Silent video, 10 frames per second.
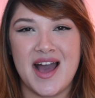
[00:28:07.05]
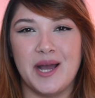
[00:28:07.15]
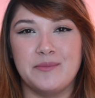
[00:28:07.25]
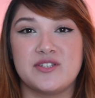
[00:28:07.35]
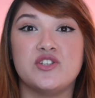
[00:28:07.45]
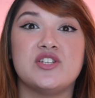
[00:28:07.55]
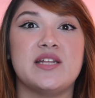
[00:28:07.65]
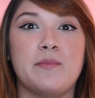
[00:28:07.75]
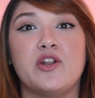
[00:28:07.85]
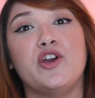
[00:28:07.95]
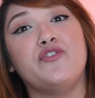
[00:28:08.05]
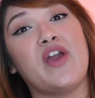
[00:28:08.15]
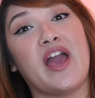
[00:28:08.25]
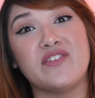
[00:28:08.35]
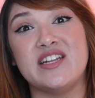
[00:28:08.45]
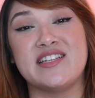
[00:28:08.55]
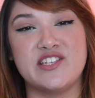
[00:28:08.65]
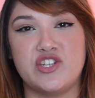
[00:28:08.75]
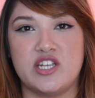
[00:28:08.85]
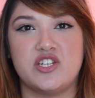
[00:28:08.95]
So just let me know if you have any
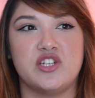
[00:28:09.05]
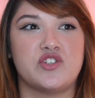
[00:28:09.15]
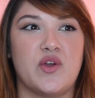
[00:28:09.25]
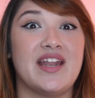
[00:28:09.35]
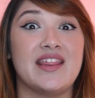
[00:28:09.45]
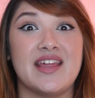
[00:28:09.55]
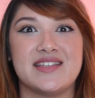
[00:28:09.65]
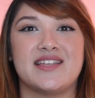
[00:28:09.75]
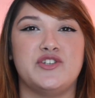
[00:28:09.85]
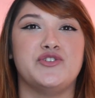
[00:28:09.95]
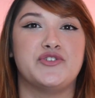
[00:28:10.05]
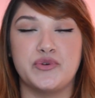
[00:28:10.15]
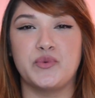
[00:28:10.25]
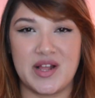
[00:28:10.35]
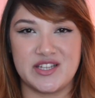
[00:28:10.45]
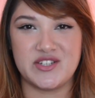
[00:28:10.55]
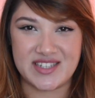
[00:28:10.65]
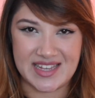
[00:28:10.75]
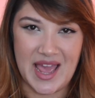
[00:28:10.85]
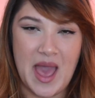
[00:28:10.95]
suggestions or any things that you do want to
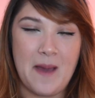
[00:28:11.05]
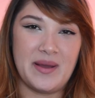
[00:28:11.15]
see.